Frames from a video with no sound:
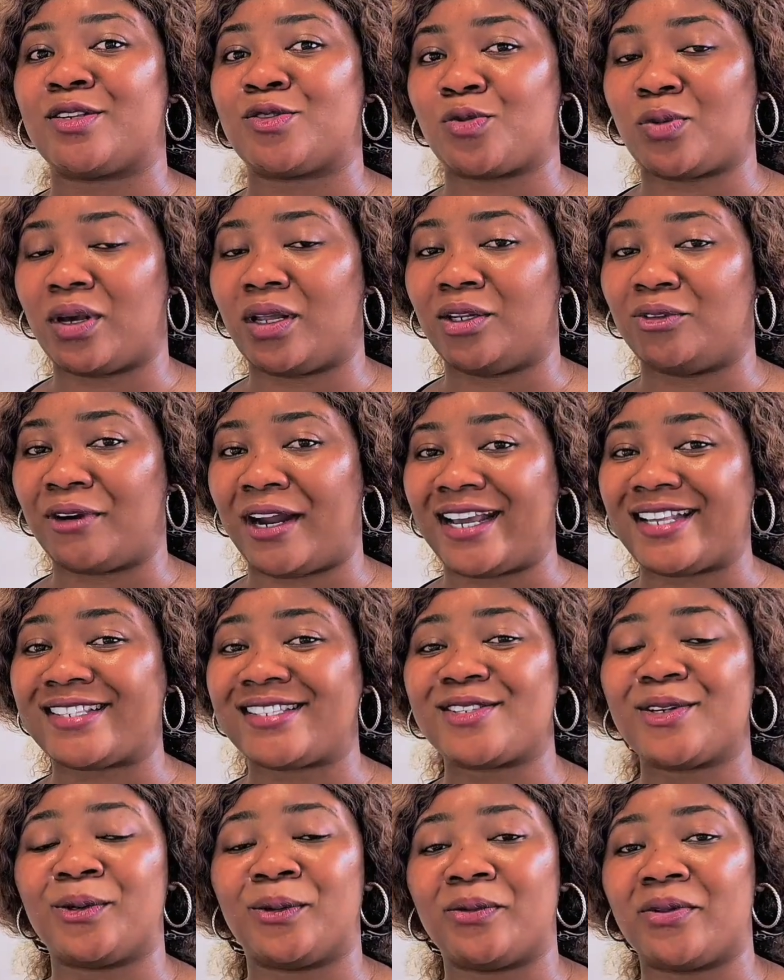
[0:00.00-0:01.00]
as well, right?
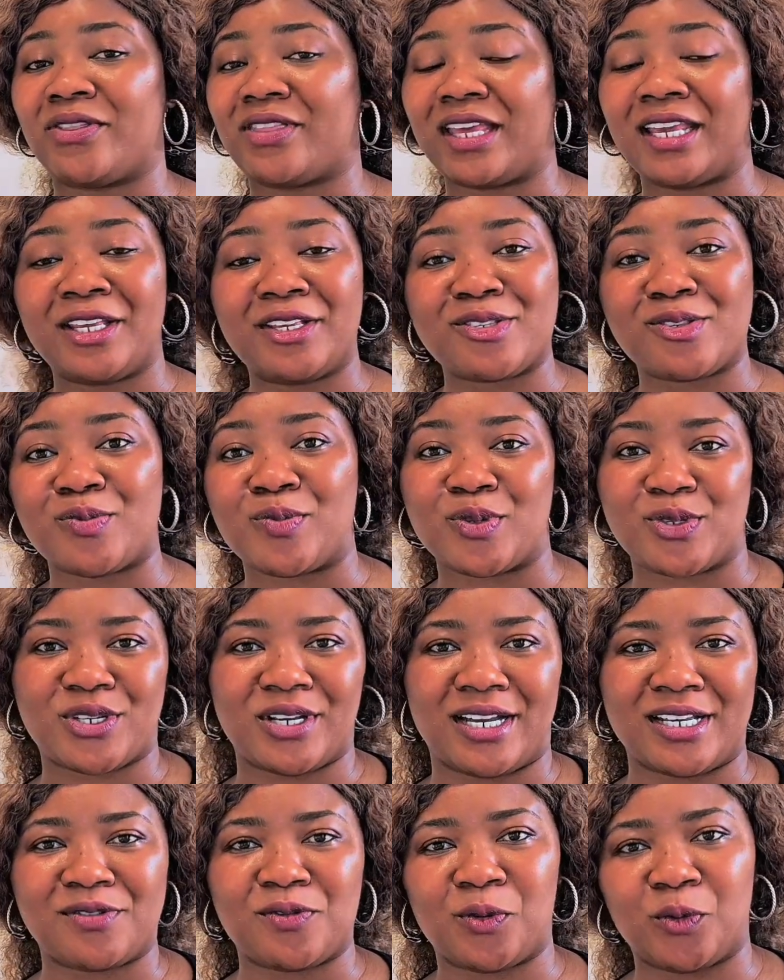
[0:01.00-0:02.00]
So thank you so much,
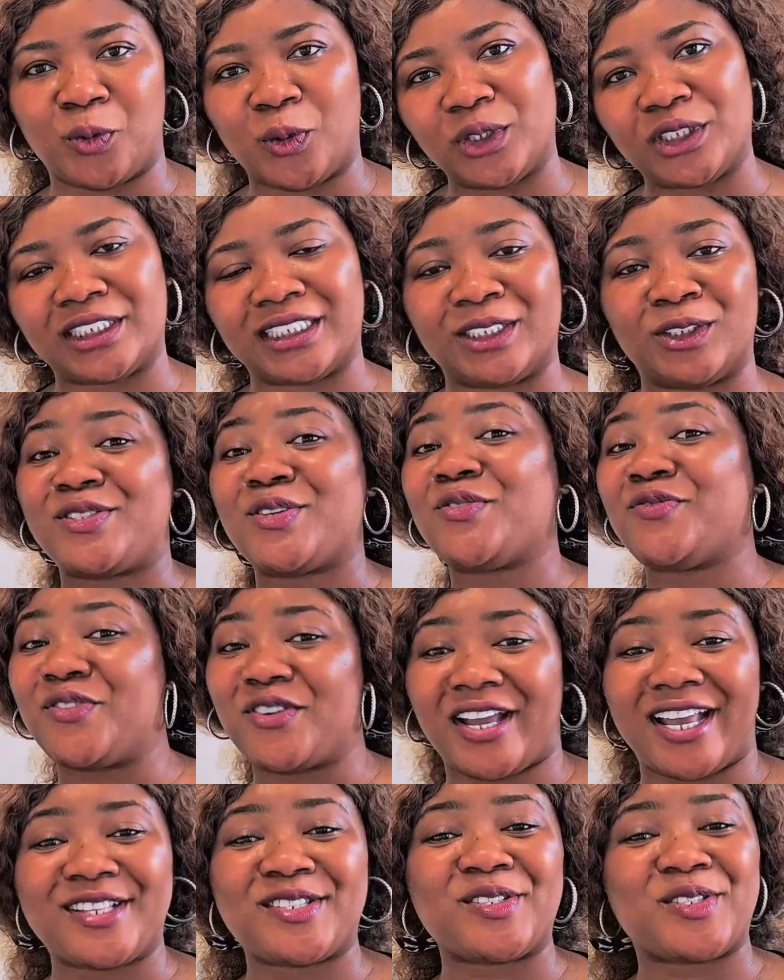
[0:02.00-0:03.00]
guys, for watching. Don't
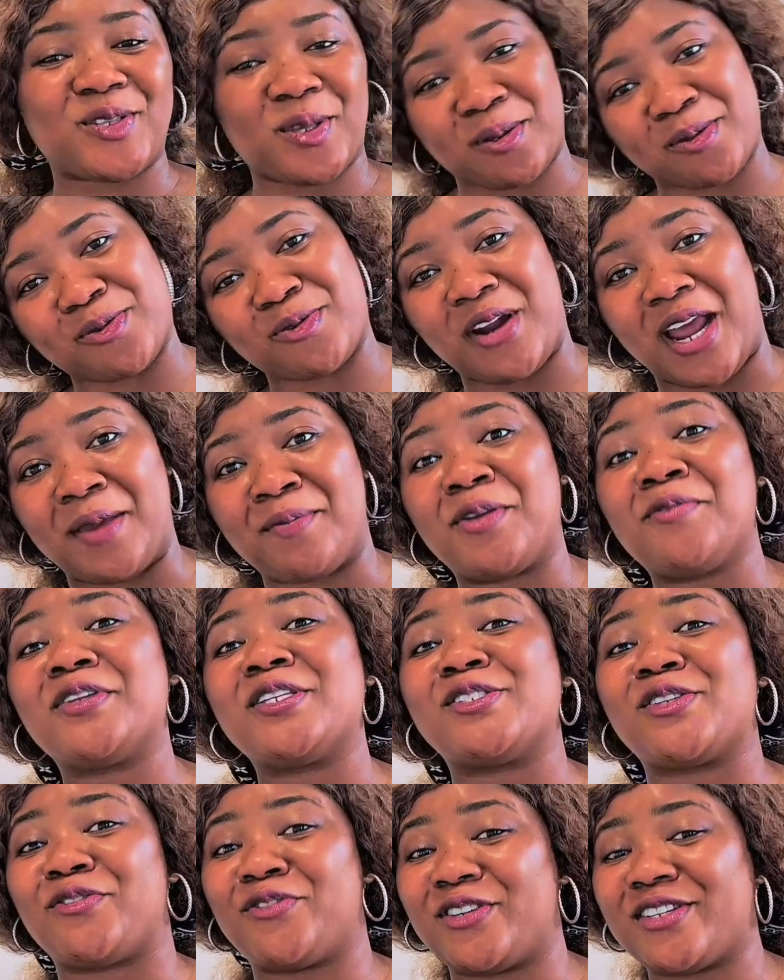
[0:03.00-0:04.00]
forget to subscribe if it
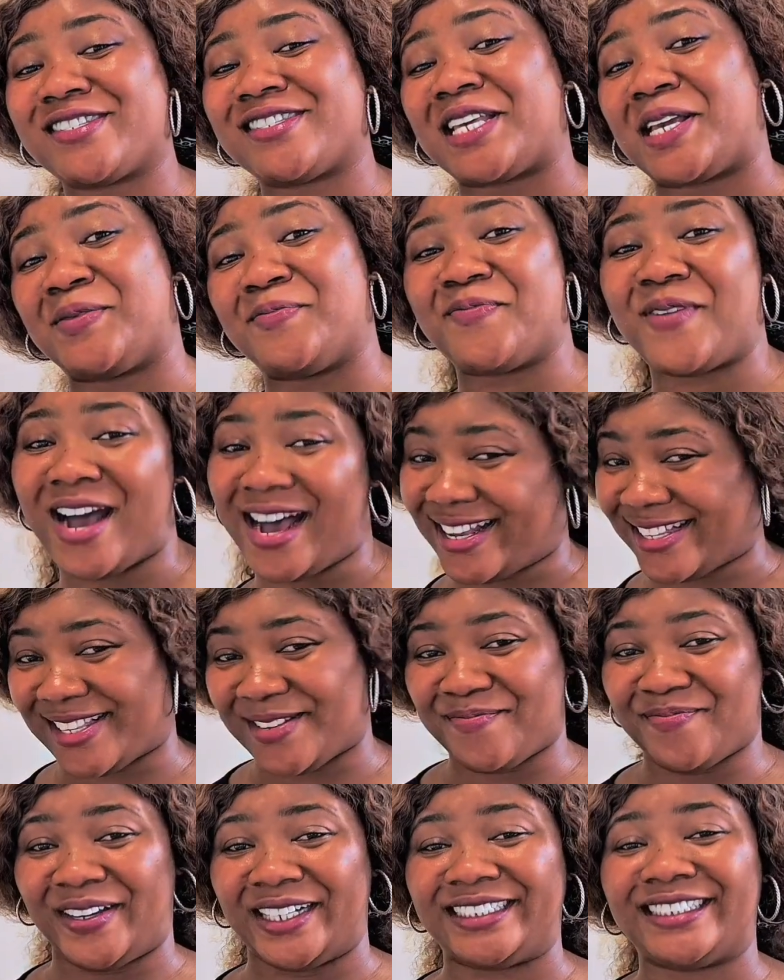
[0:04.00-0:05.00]
is your first time passing
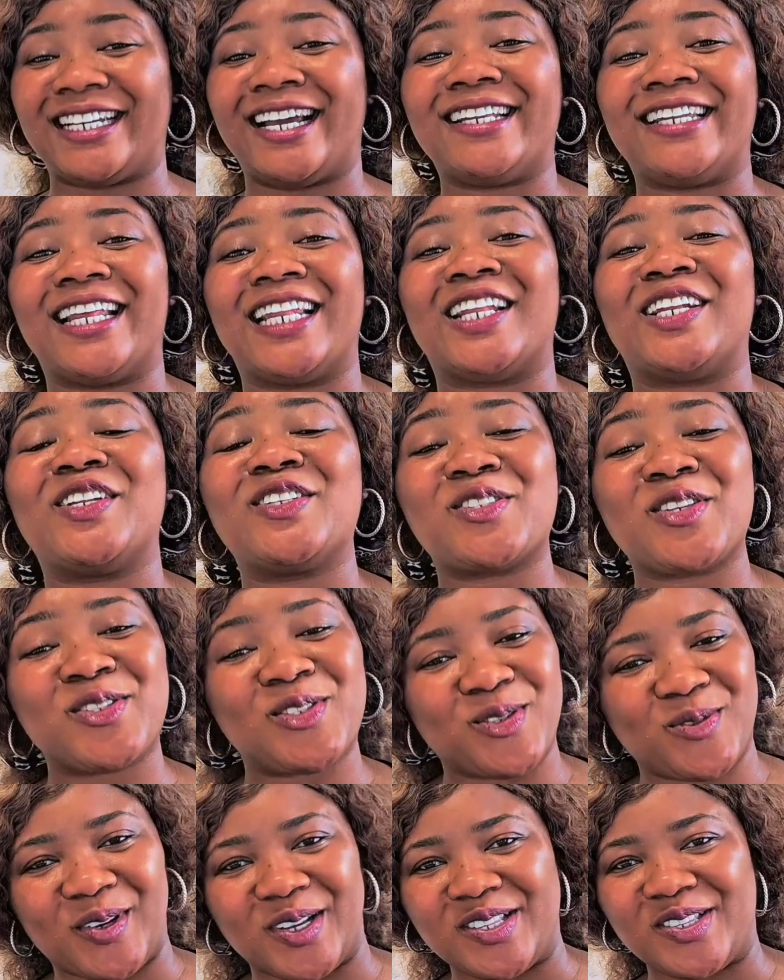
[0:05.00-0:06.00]
my channel, and also
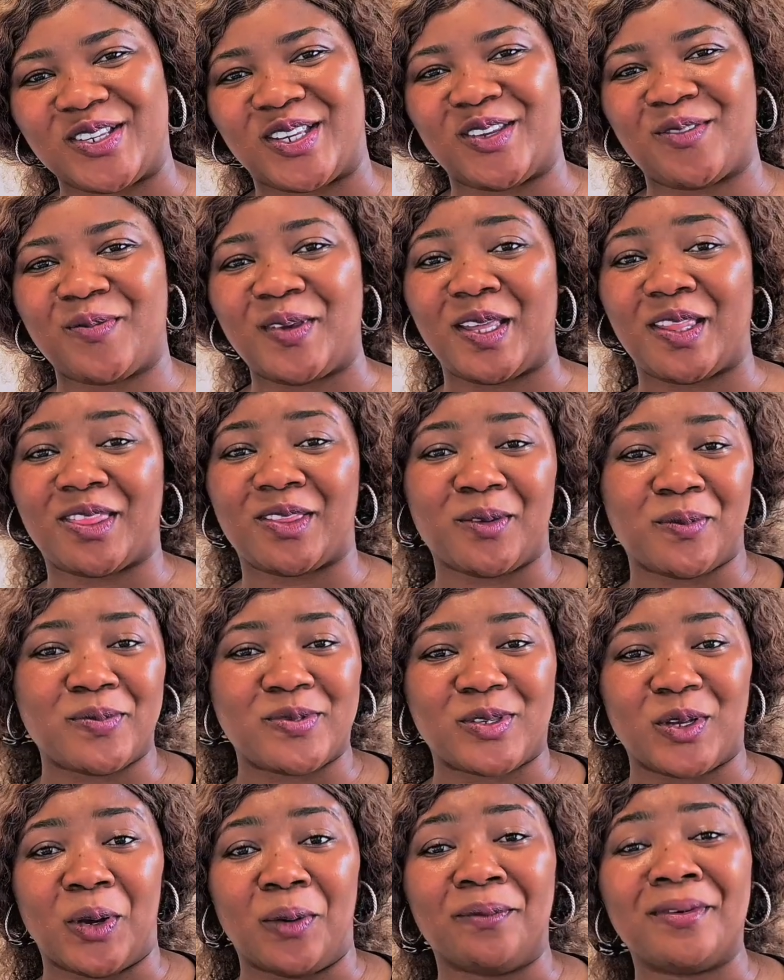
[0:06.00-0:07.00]
do well to give me a
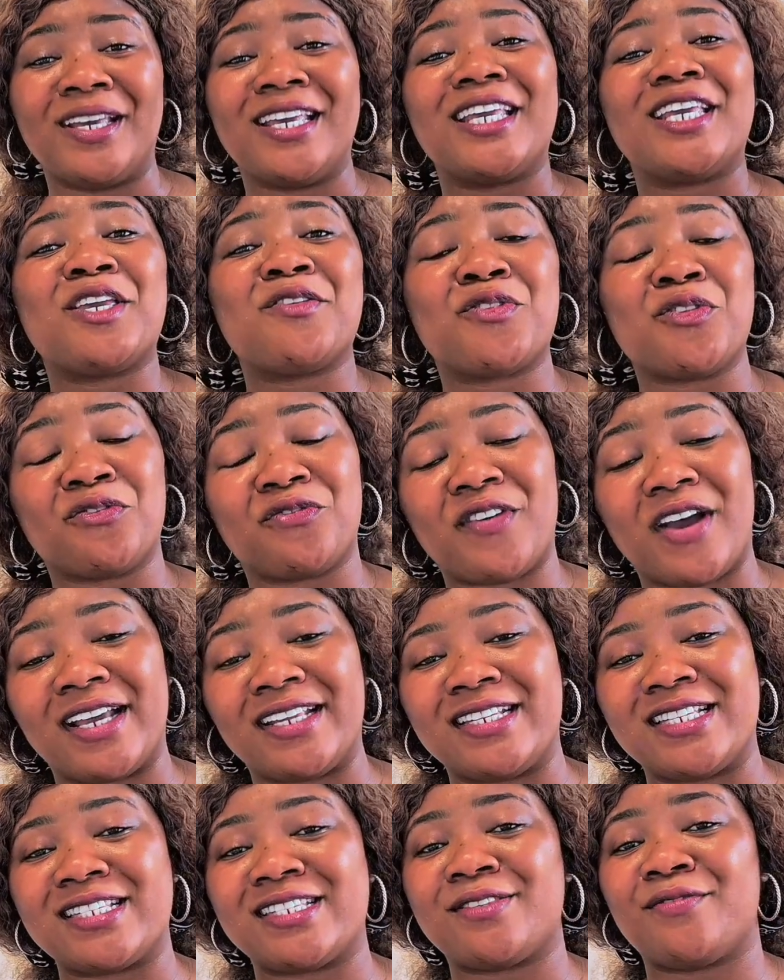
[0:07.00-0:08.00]
thumbs up if you
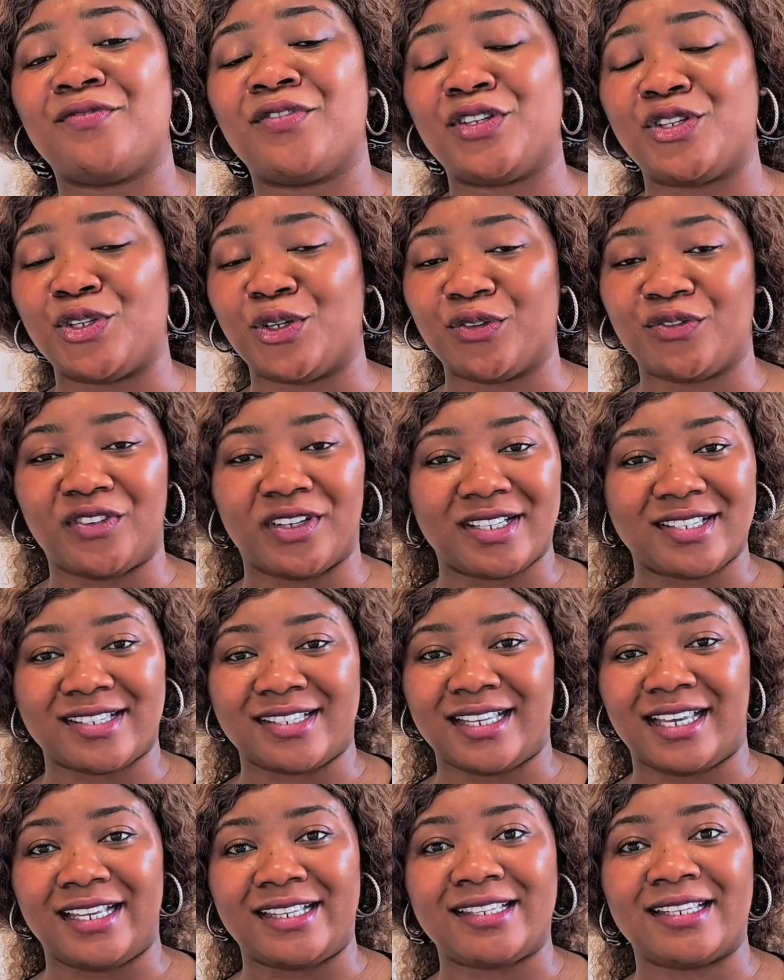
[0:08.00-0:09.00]
find this video
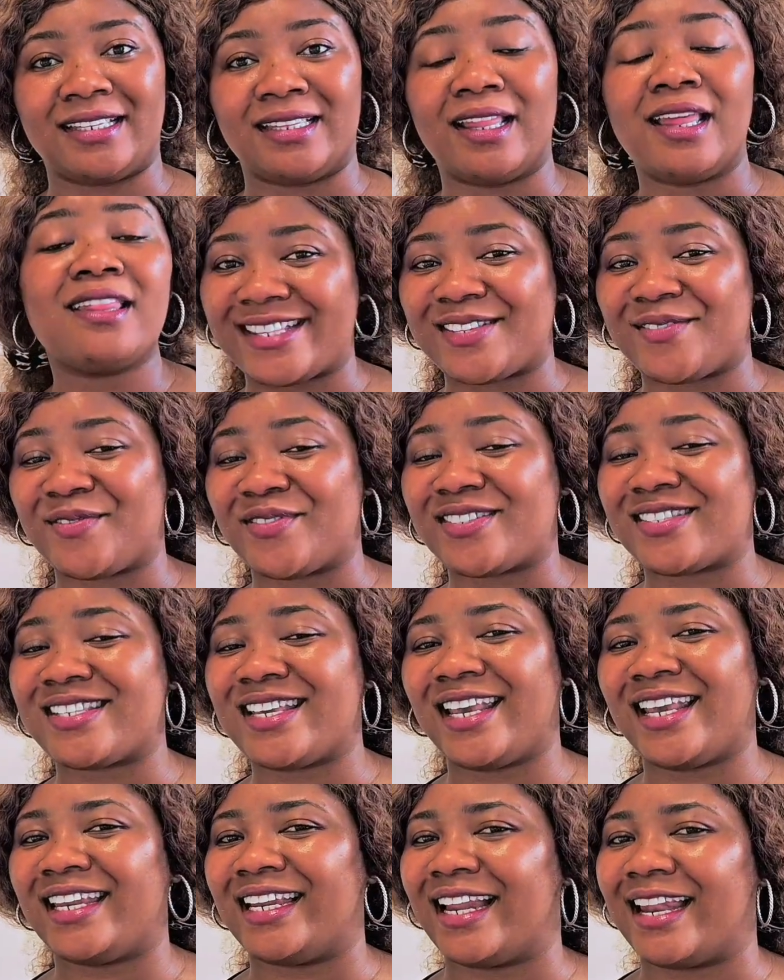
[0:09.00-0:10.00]
fascinating. We'll
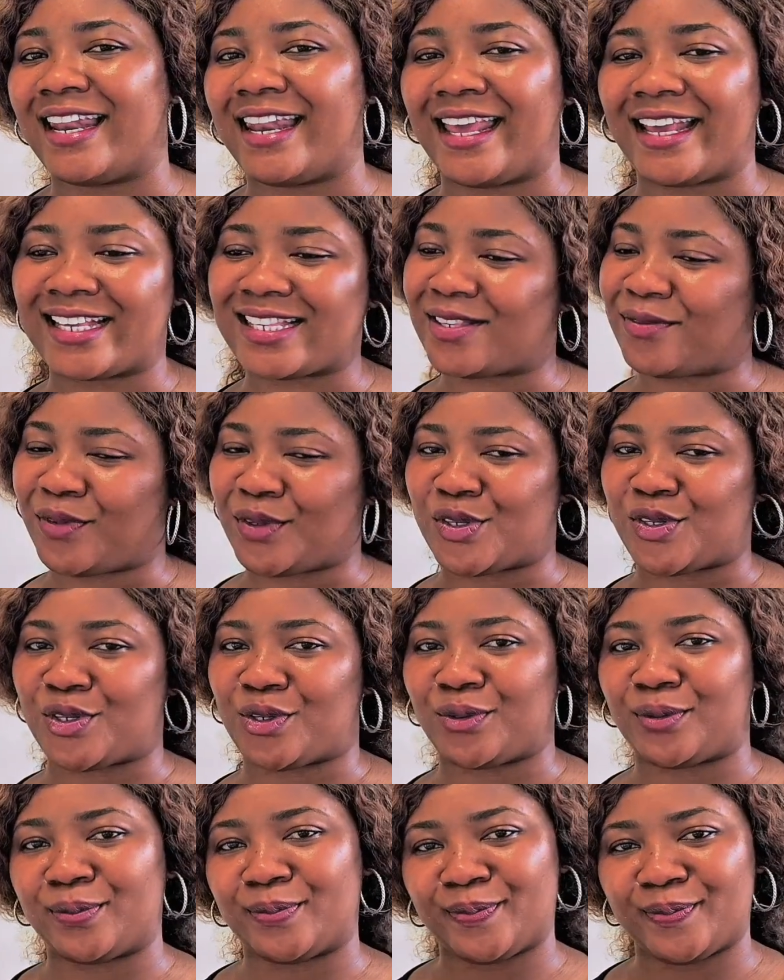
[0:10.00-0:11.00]
see you in our next
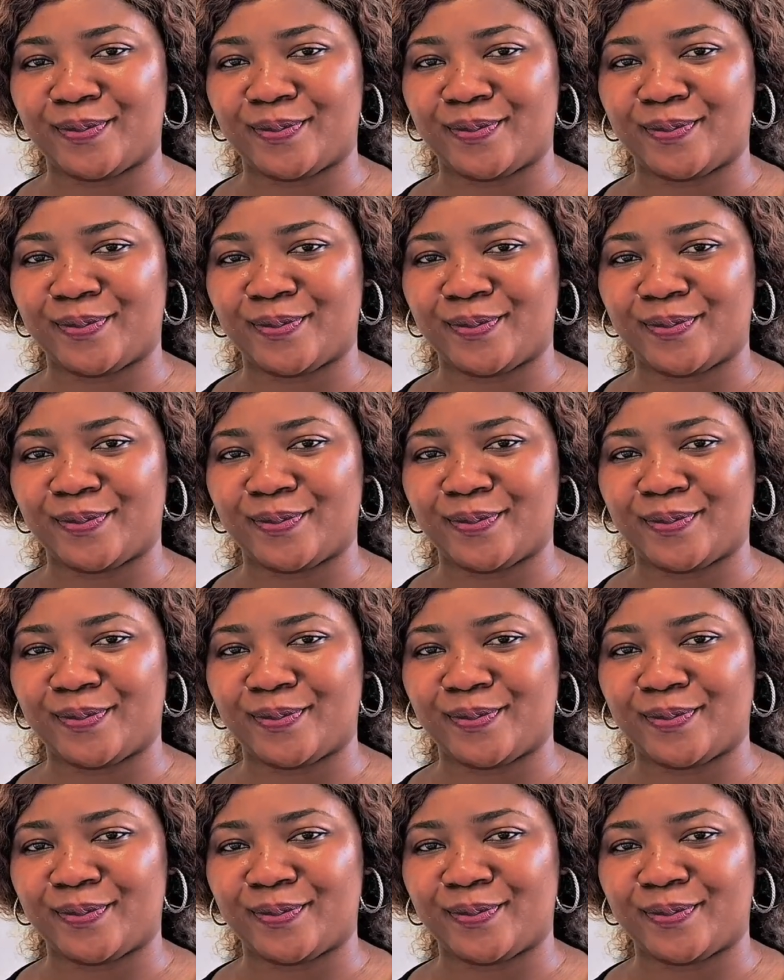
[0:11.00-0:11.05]
video.